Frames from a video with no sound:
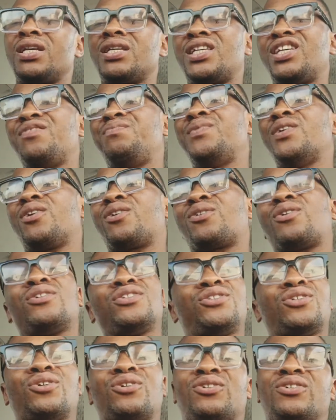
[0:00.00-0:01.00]
Give me a call,
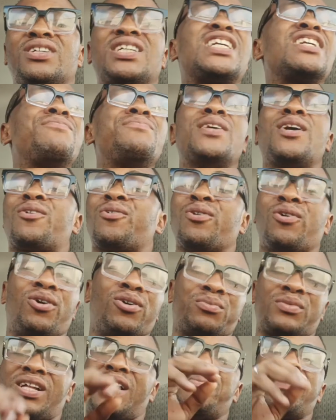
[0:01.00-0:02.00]
Joe. Give me a
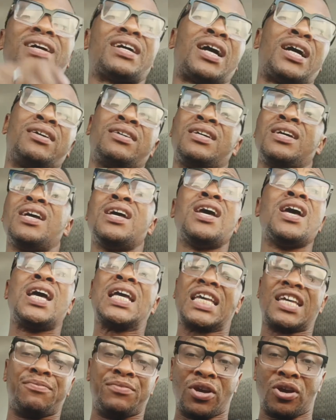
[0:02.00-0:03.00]
call, Amaka.
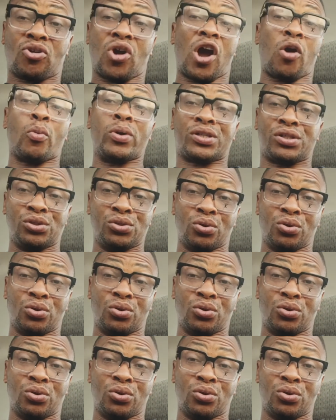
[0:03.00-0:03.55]
Give me a call. I'm waiting.